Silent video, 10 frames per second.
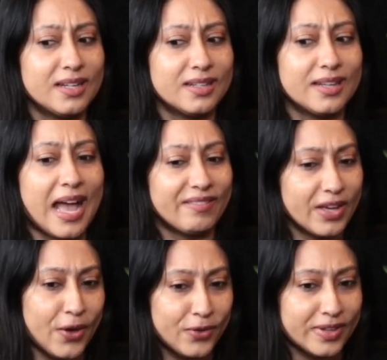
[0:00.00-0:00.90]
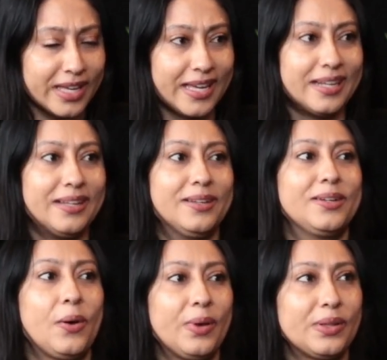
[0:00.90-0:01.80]
having COVID,
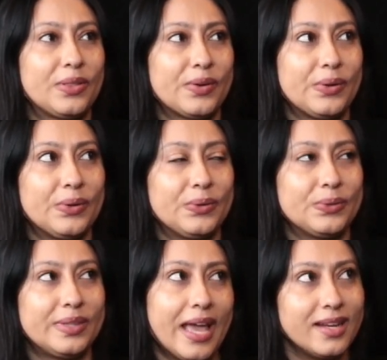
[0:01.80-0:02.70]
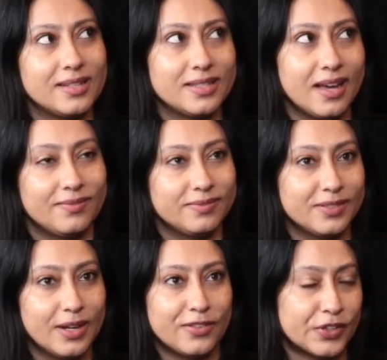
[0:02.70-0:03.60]
going through the end of
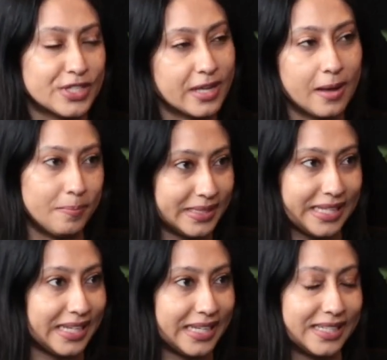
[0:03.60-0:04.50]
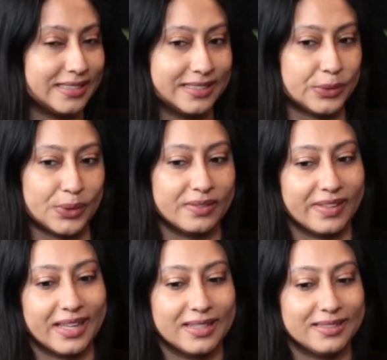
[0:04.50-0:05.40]
a first company, sort of
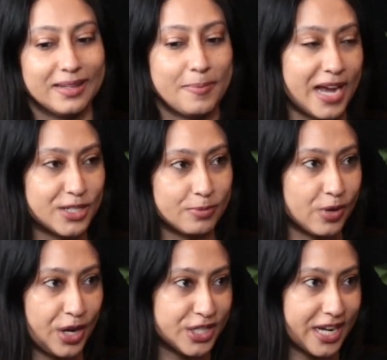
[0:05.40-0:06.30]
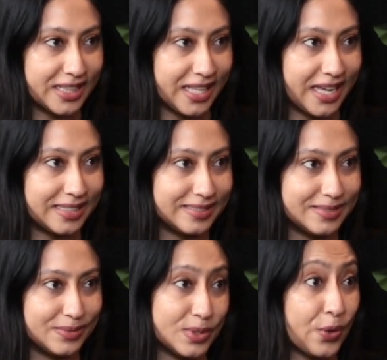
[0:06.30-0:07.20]
like a passion project that
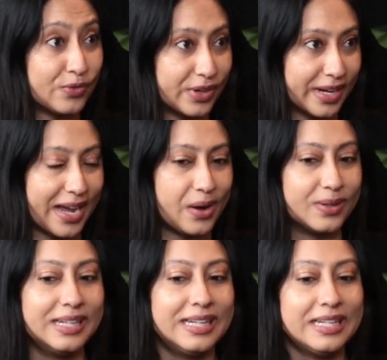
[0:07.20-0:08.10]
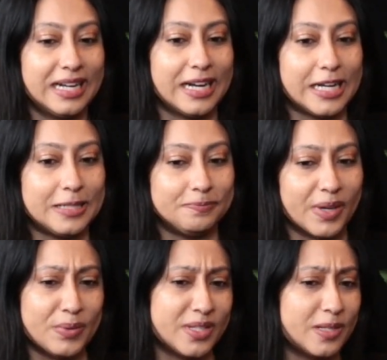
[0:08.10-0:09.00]
was over now. I
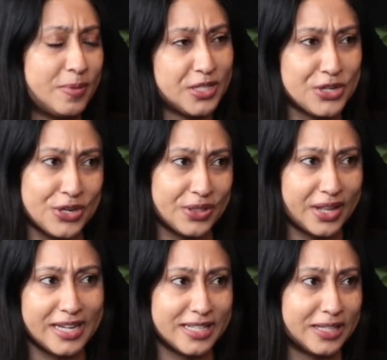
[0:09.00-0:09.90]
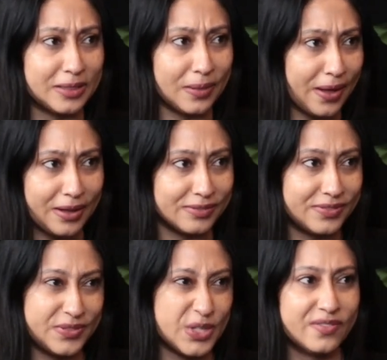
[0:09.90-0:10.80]
was in a position that I didn't love,
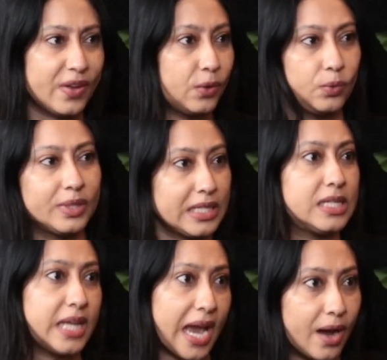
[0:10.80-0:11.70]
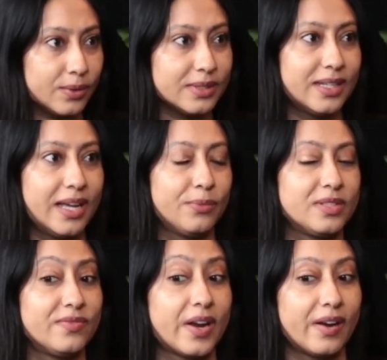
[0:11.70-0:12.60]
just felt really down and was
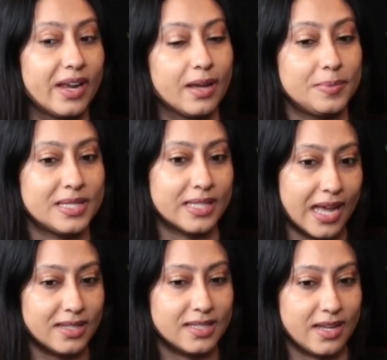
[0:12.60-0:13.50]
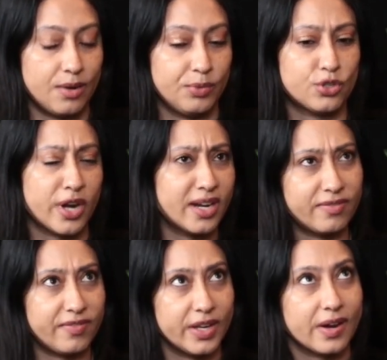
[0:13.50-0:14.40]
very upset and was trying to
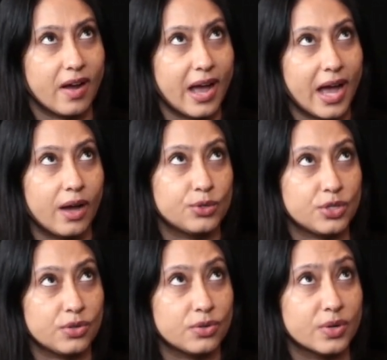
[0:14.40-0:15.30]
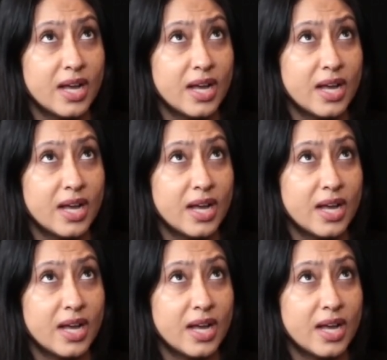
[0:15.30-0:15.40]
figure out how to